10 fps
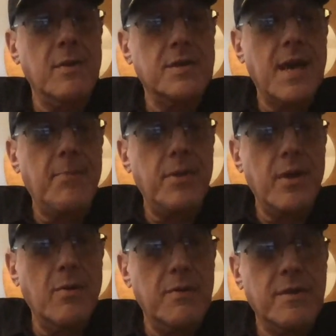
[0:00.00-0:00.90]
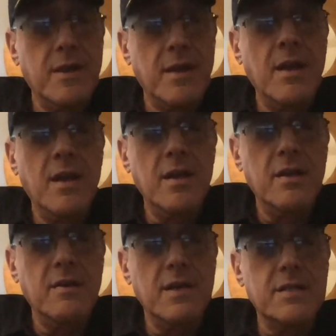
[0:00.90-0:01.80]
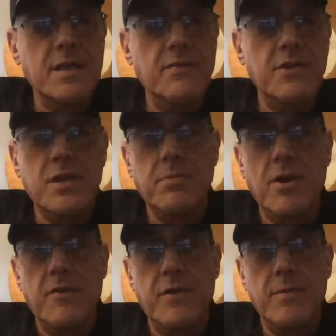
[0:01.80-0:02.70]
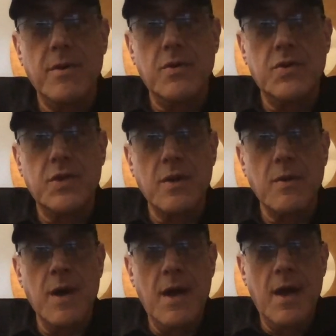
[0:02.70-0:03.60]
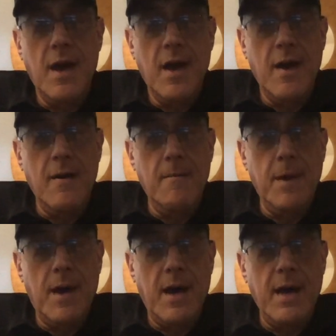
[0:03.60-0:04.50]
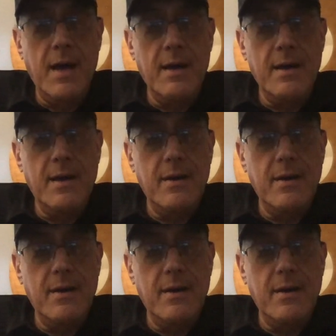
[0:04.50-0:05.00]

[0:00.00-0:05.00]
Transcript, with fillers: What's happening with the U.S. Navy ship Harvey Milk? So um, I.